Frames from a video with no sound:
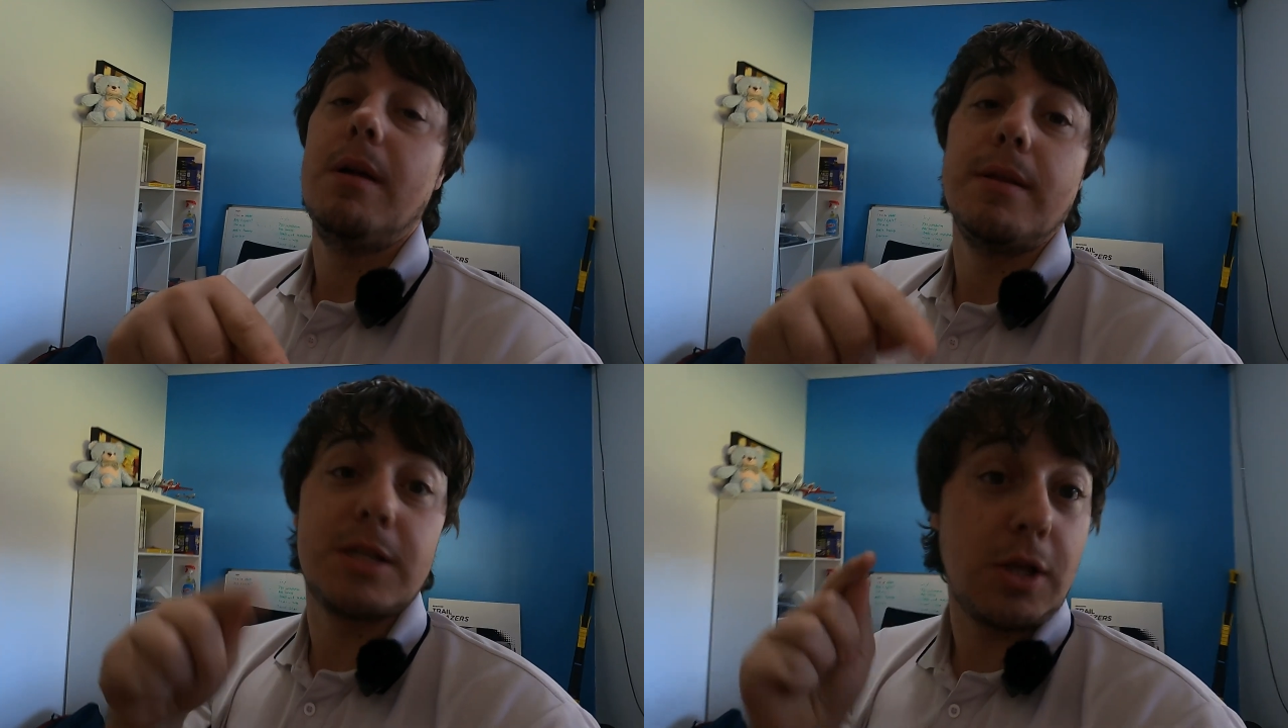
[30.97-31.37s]

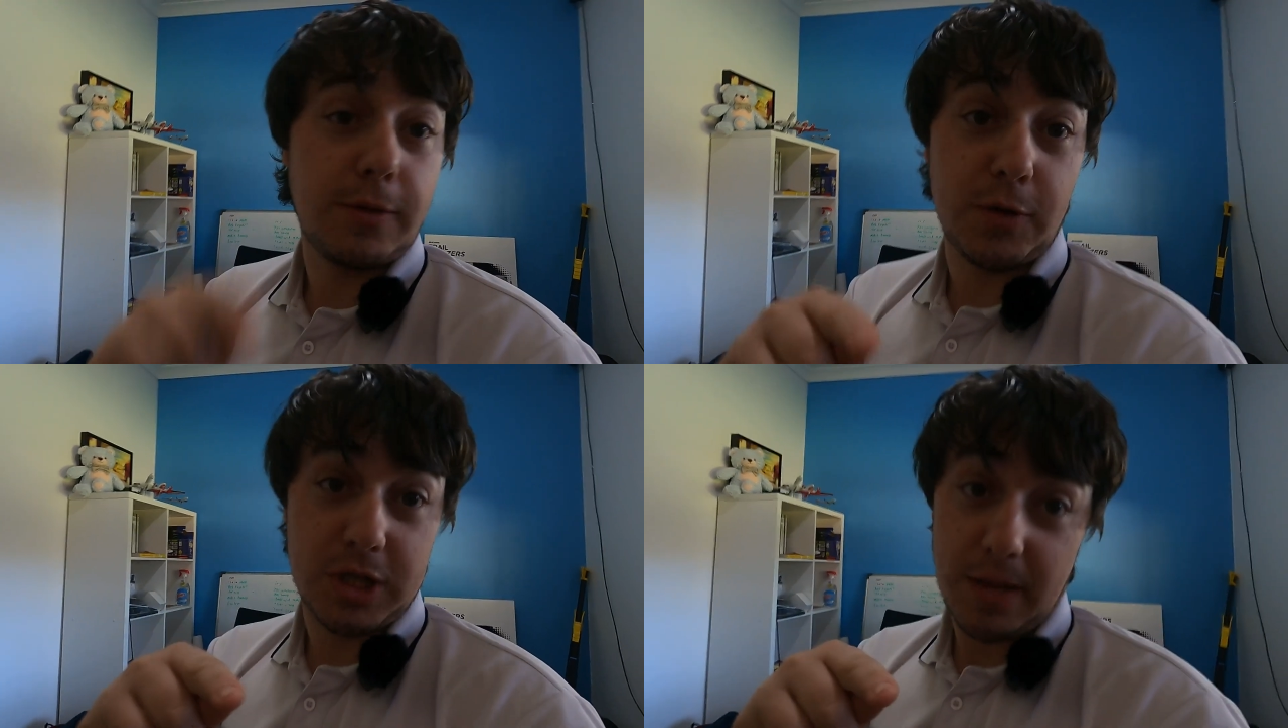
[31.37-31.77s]
This is not the
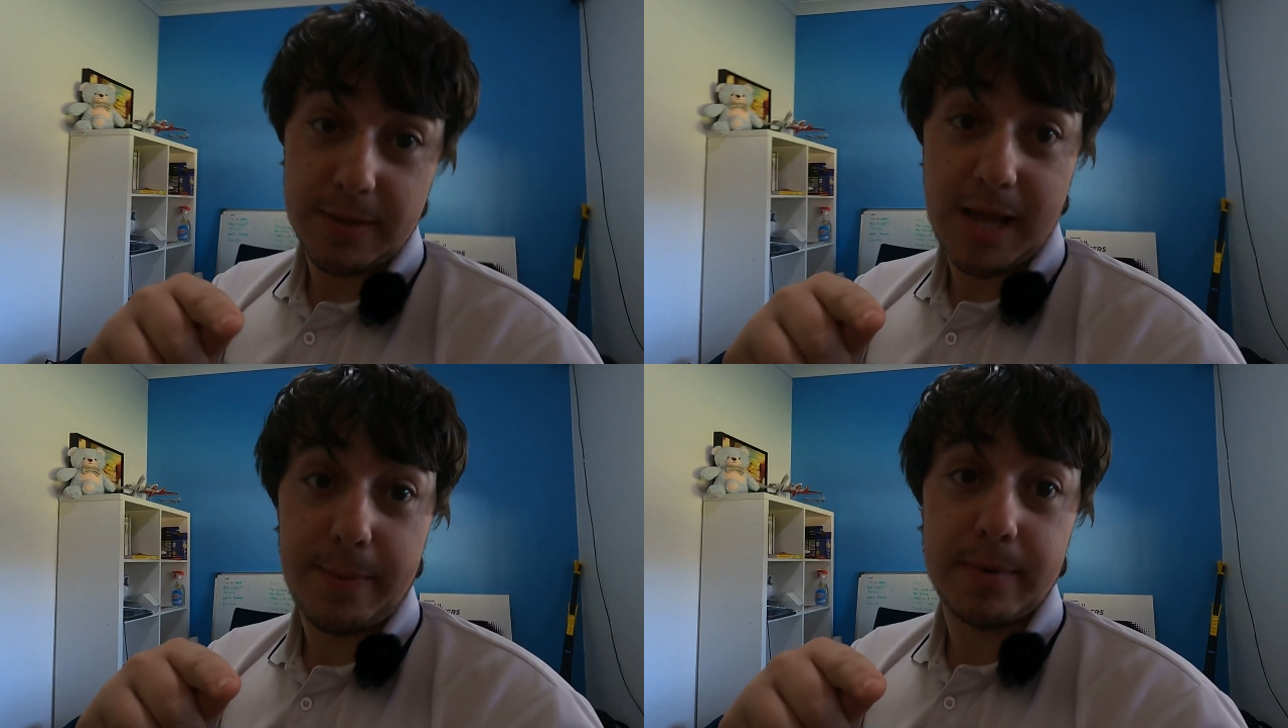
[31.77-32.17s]
first time
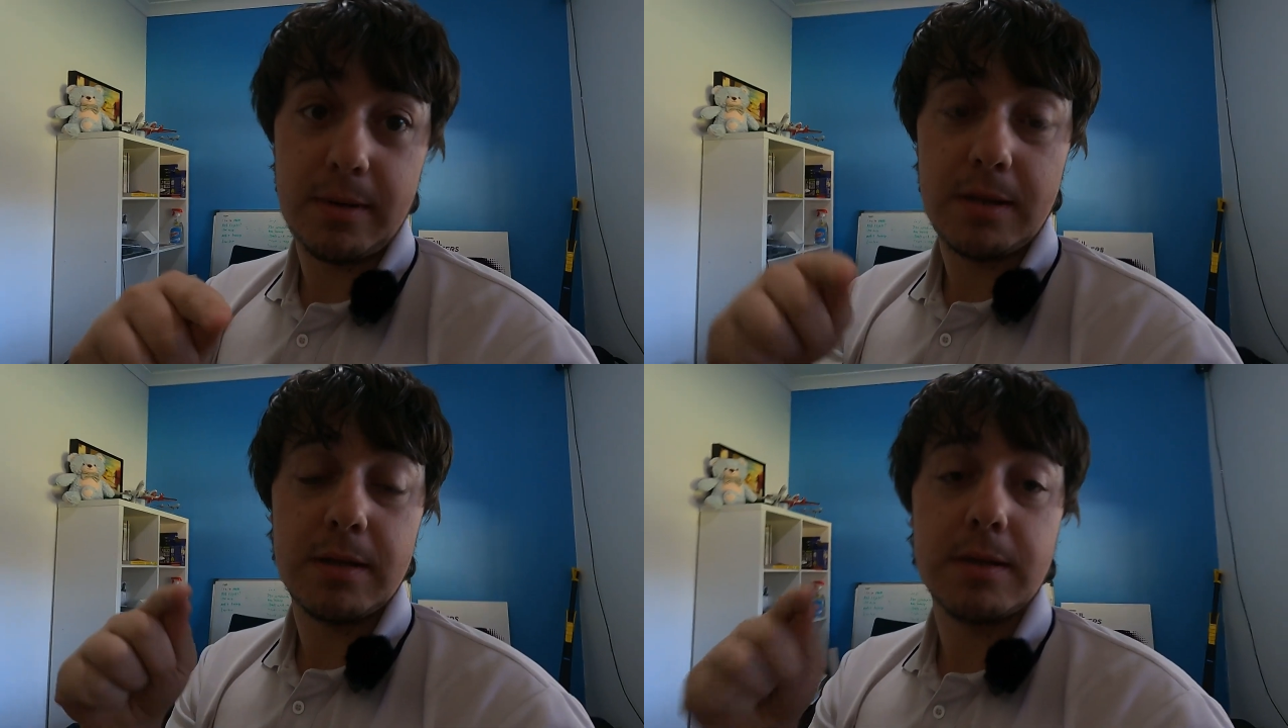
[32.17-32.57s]
that's happened,
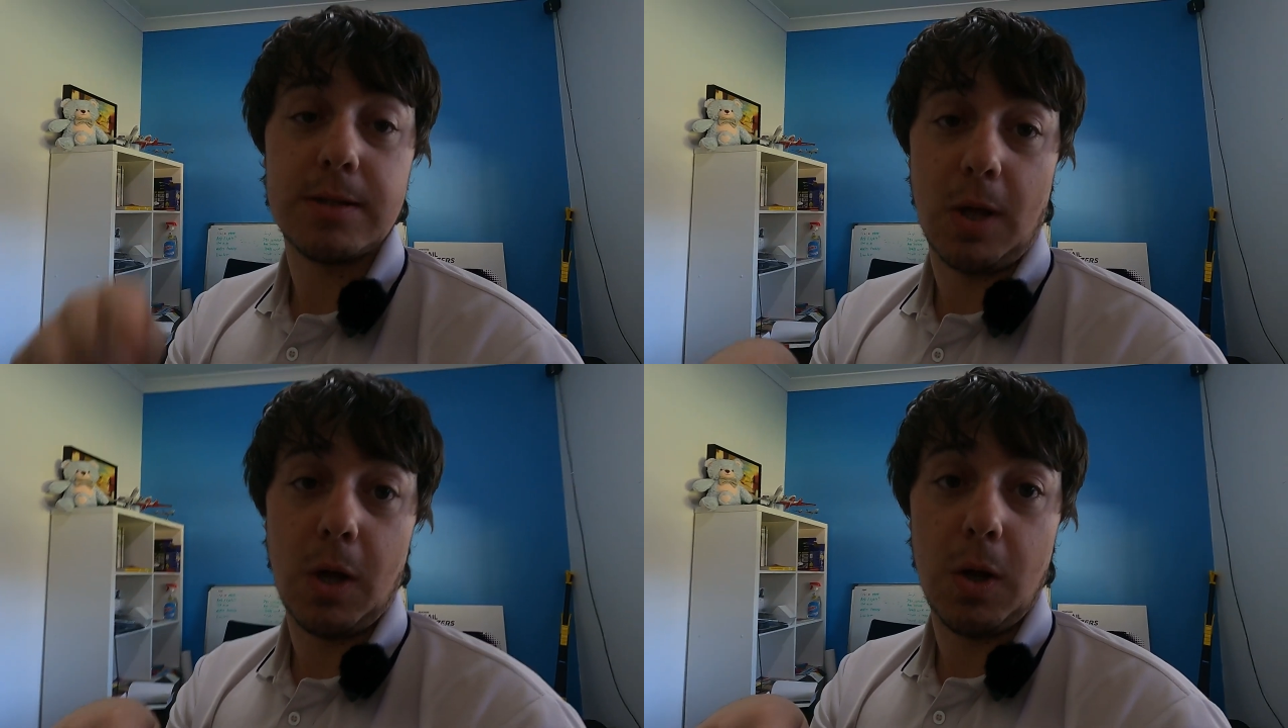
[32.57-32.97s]

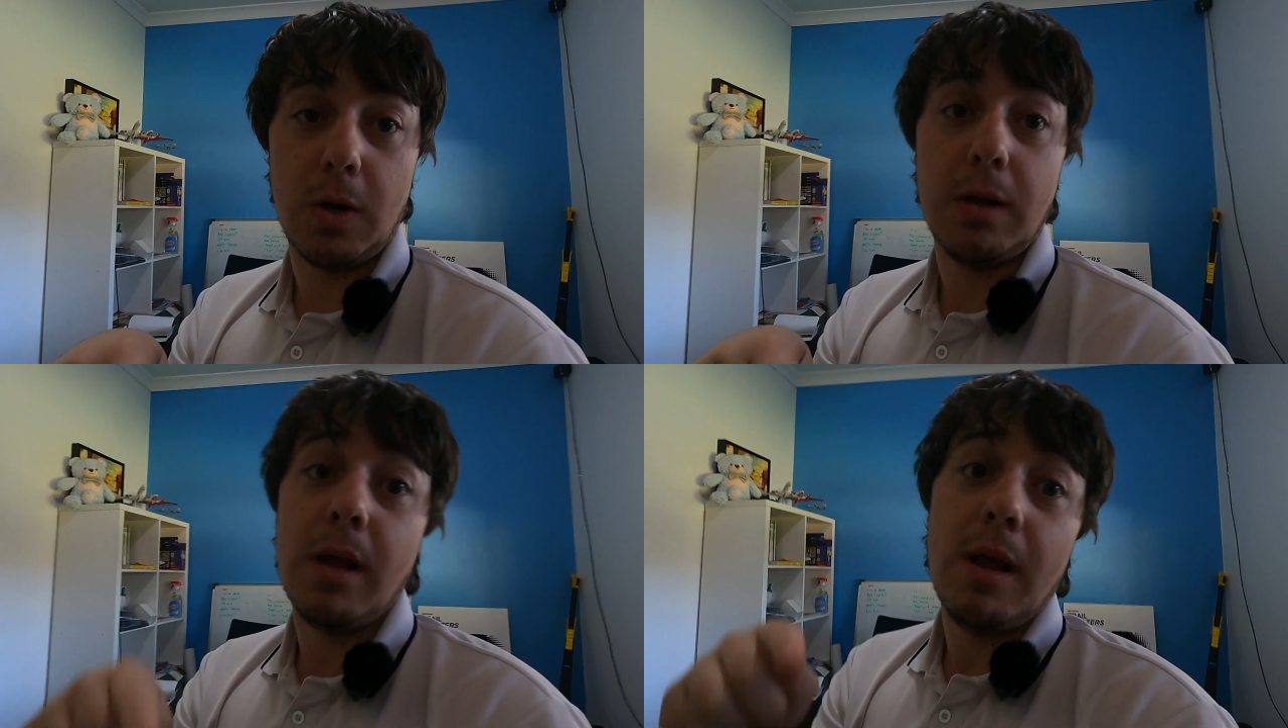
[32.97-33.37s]
so